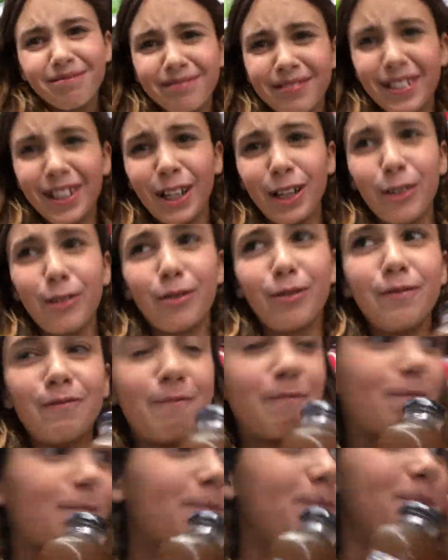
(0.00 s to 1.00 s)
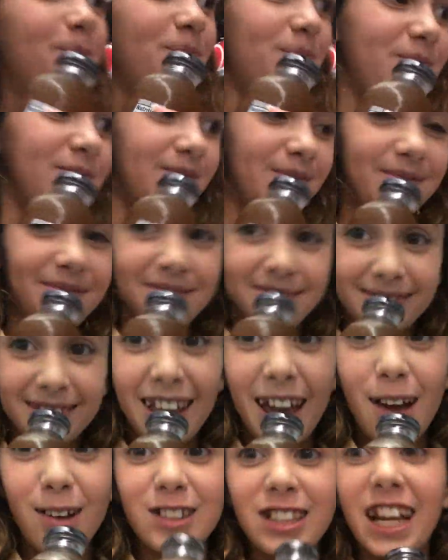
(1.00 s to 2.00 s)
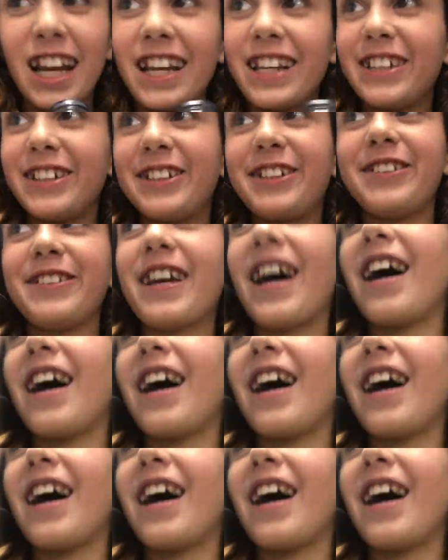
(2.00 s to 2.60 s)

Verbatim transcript: No. I wish I didn't just do